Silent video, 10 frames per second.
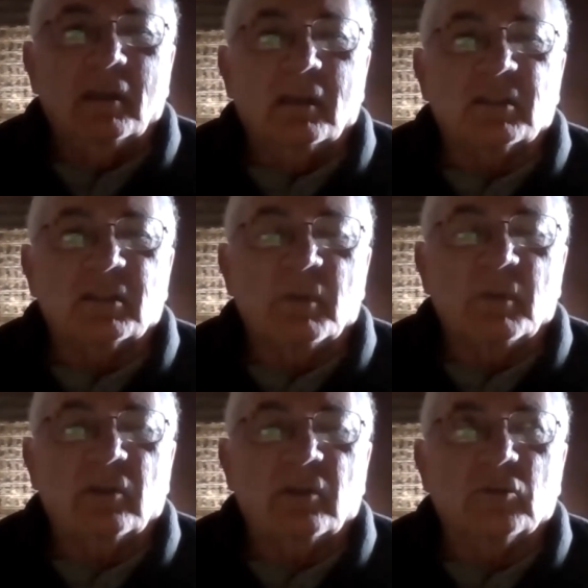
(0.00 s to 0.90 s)
Because
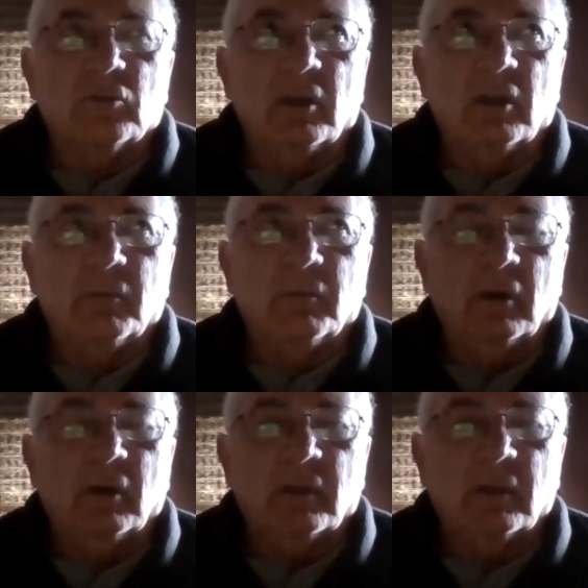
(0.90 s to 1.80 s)
especially if you talk
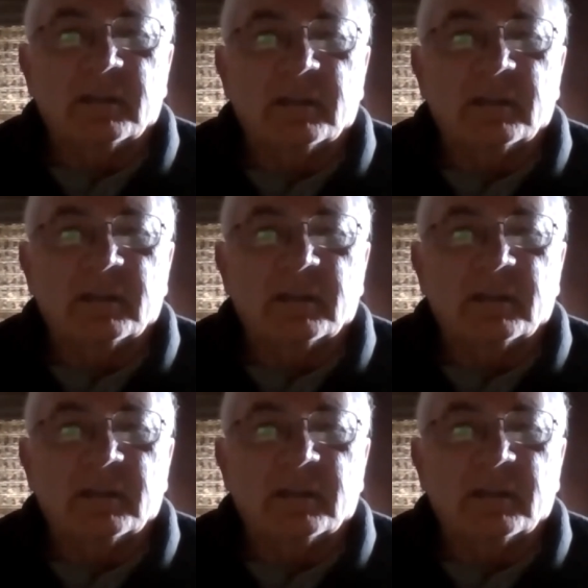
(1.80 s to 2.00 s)
about at